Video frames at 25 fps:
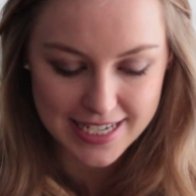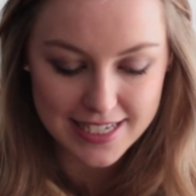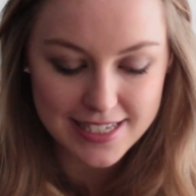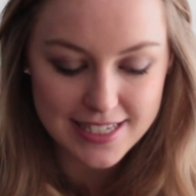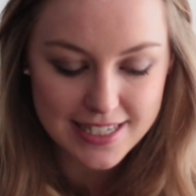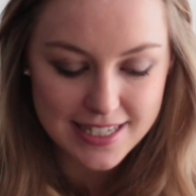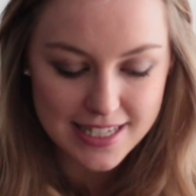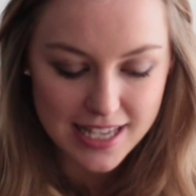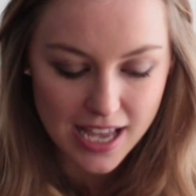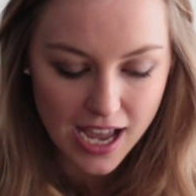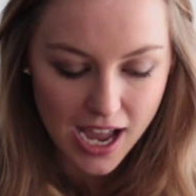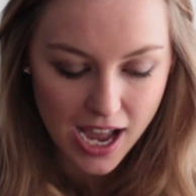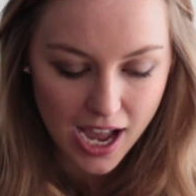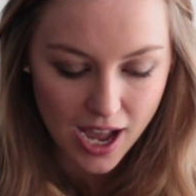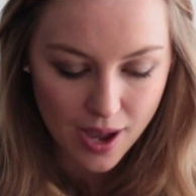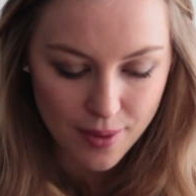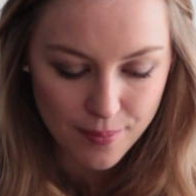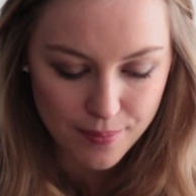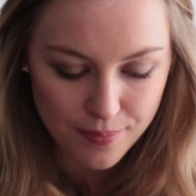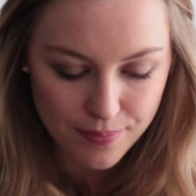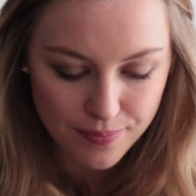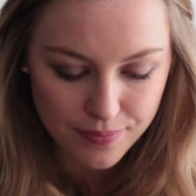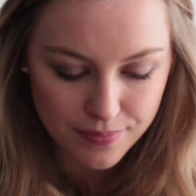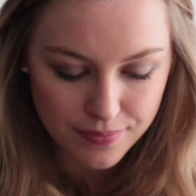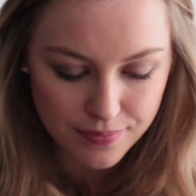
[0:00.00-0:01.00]
is.
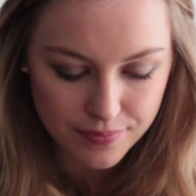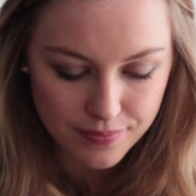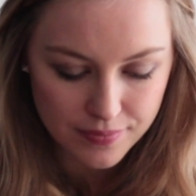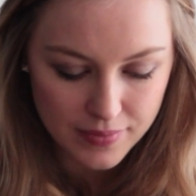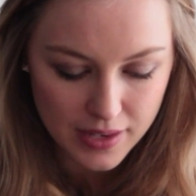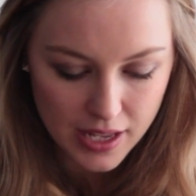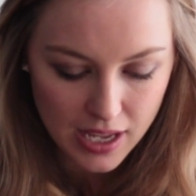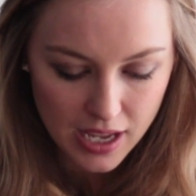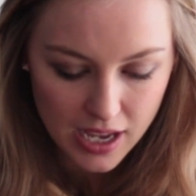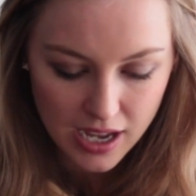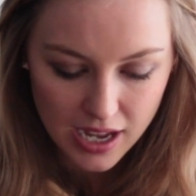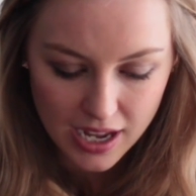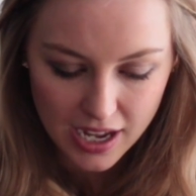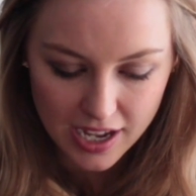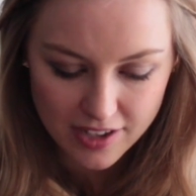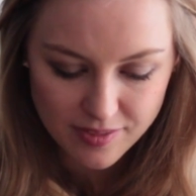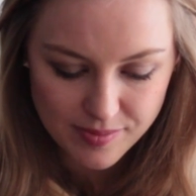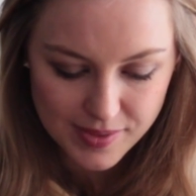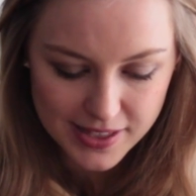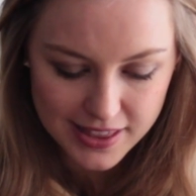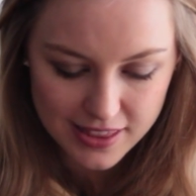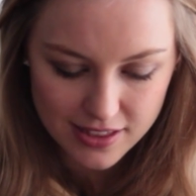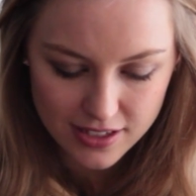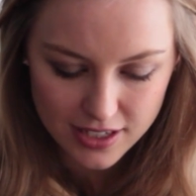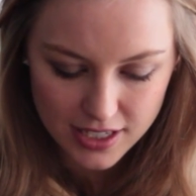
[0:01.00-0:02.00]
Um,
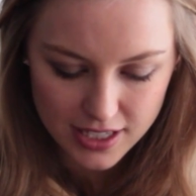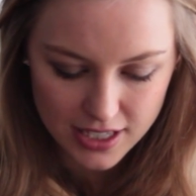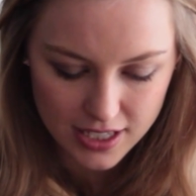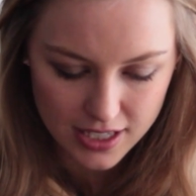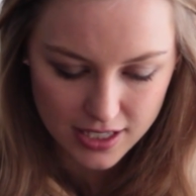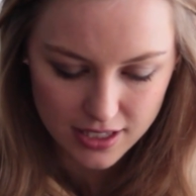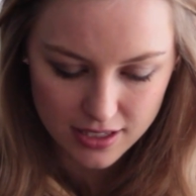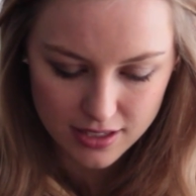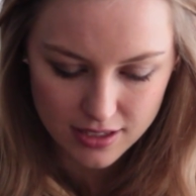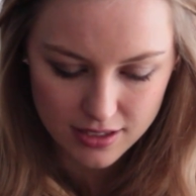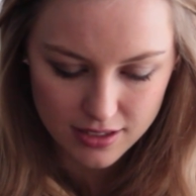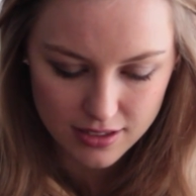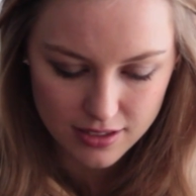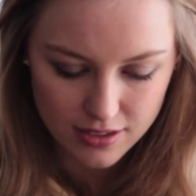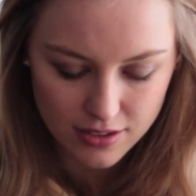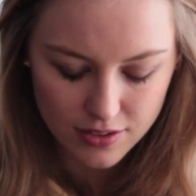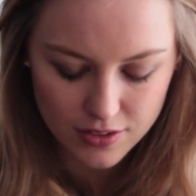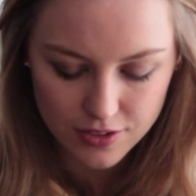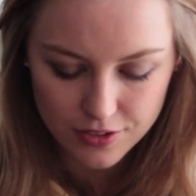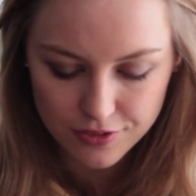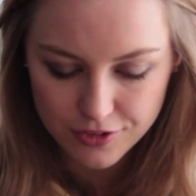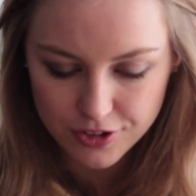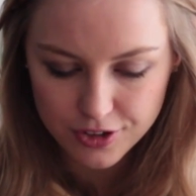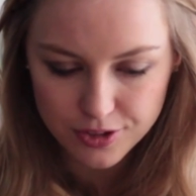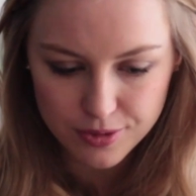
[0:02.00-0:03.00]
I've been looking
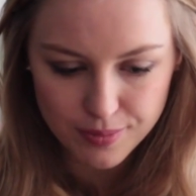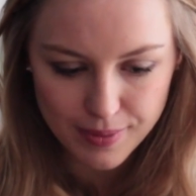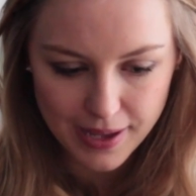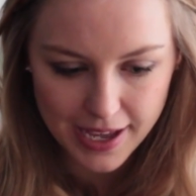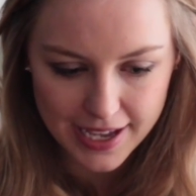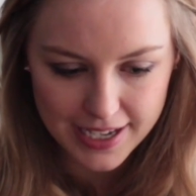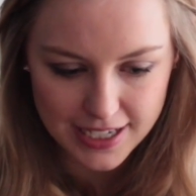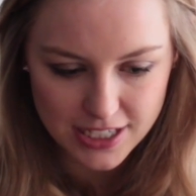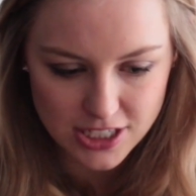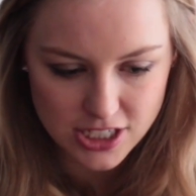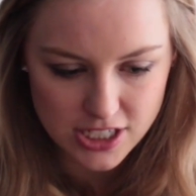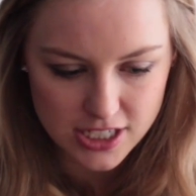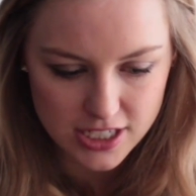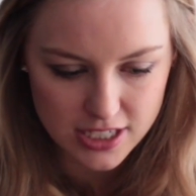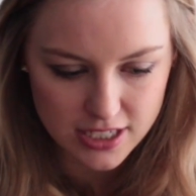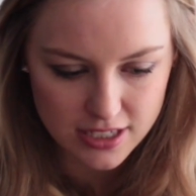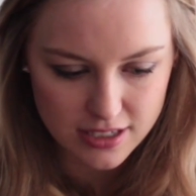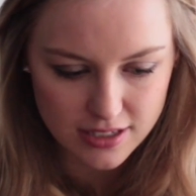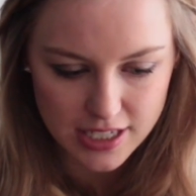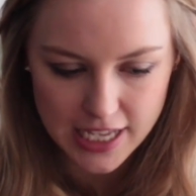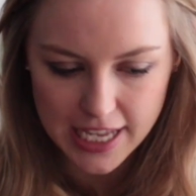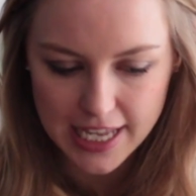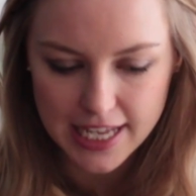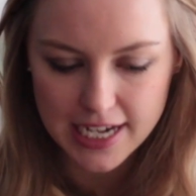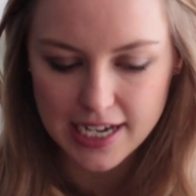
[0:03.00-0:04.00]
over the
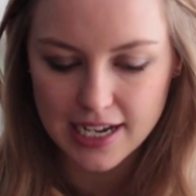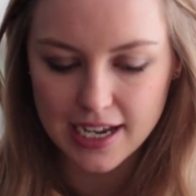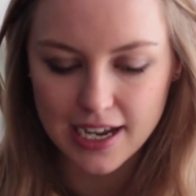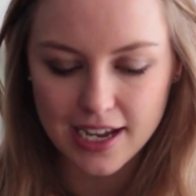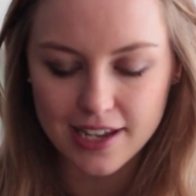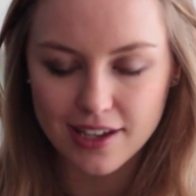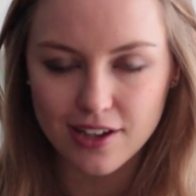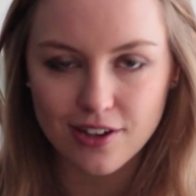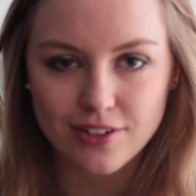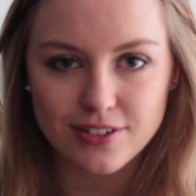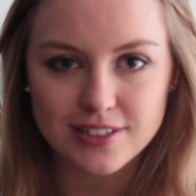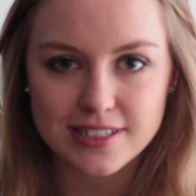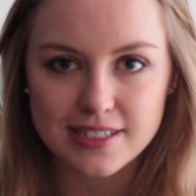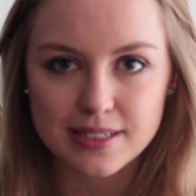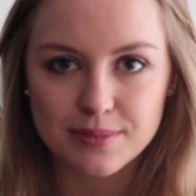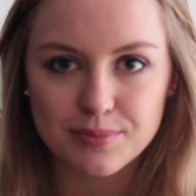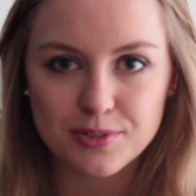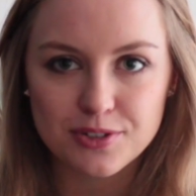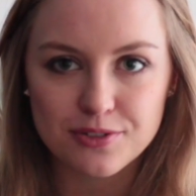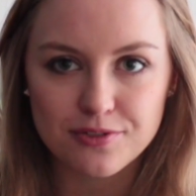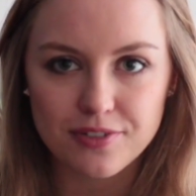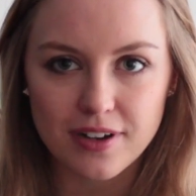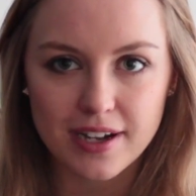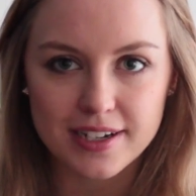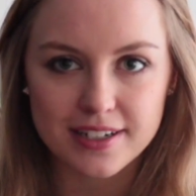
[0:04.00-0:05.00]
packaging and I can't
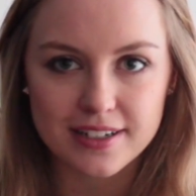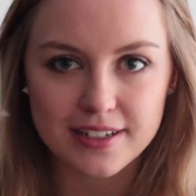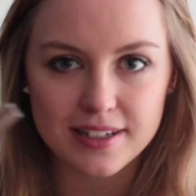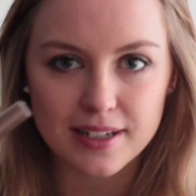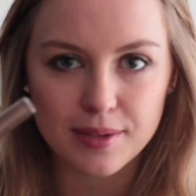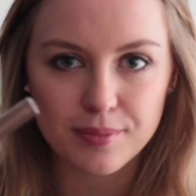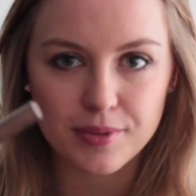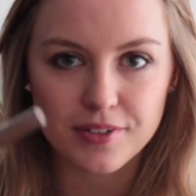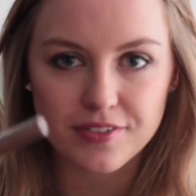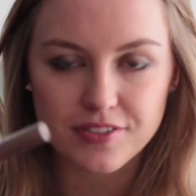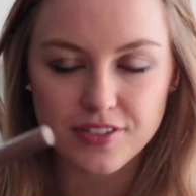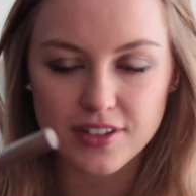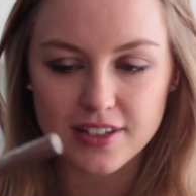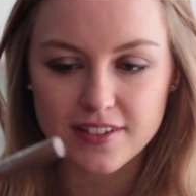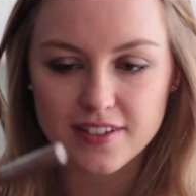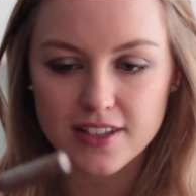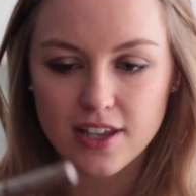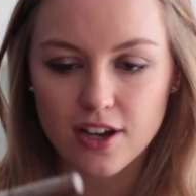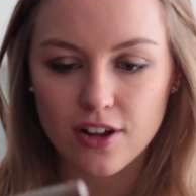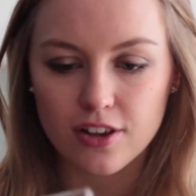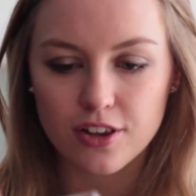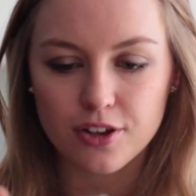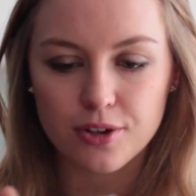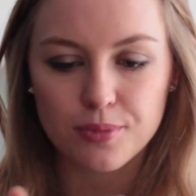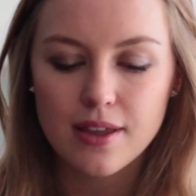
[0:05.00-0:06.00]
seem to find the name of
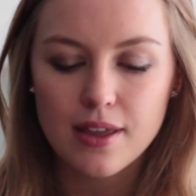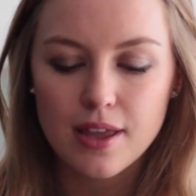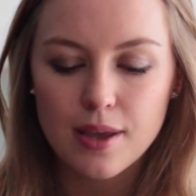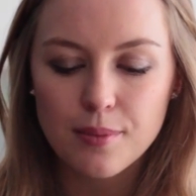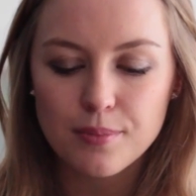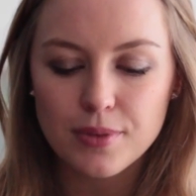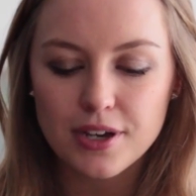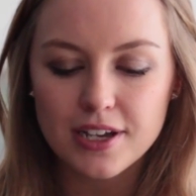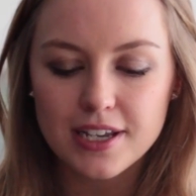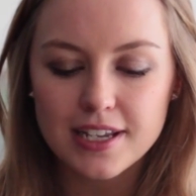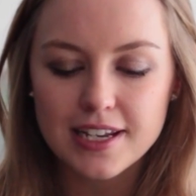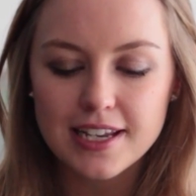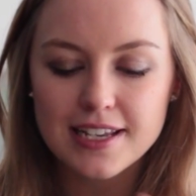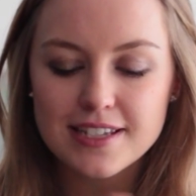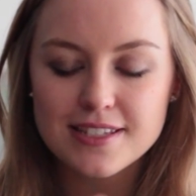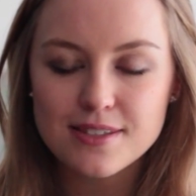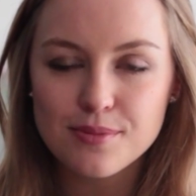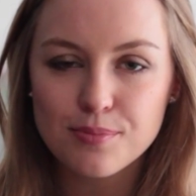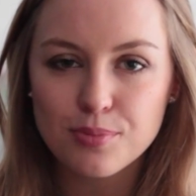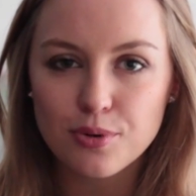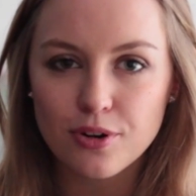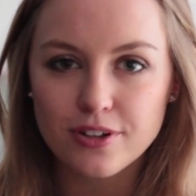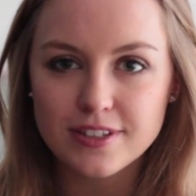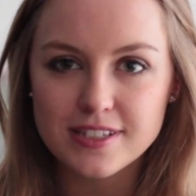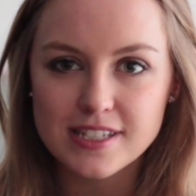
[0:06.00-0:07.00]
this color. But it is
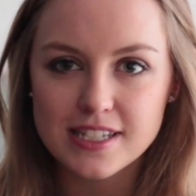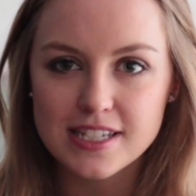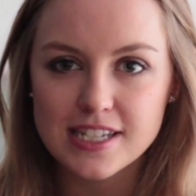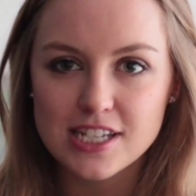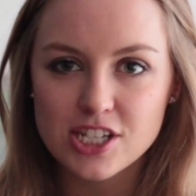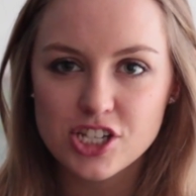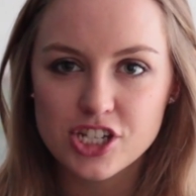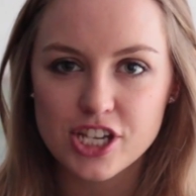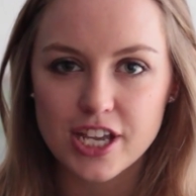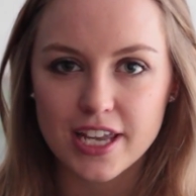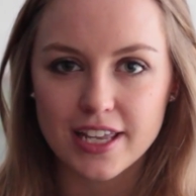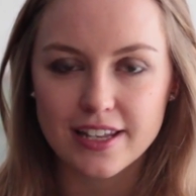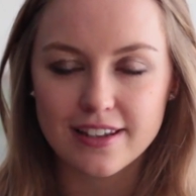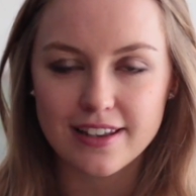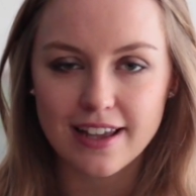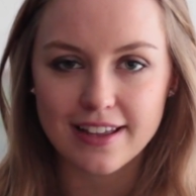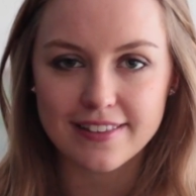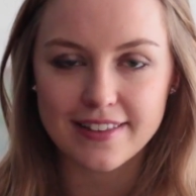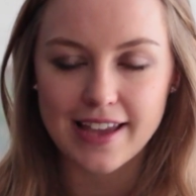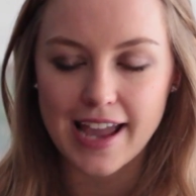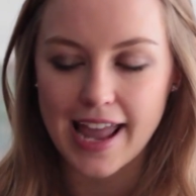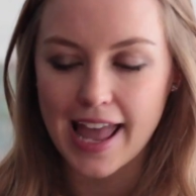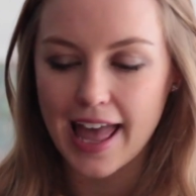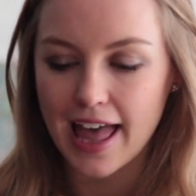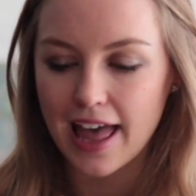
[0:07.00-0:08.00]
the bronzy shade
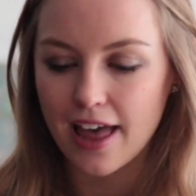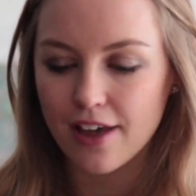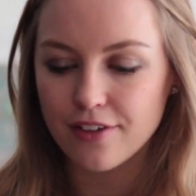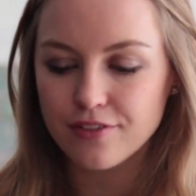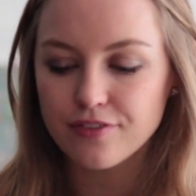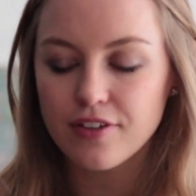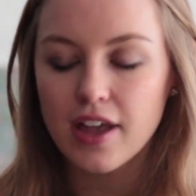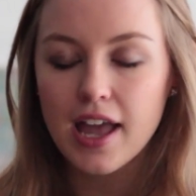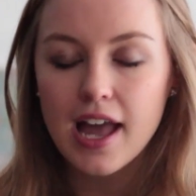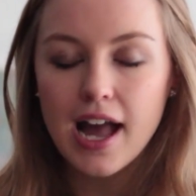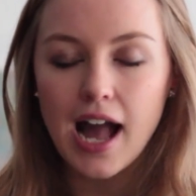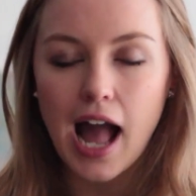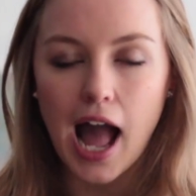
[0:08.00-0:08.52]
that I have.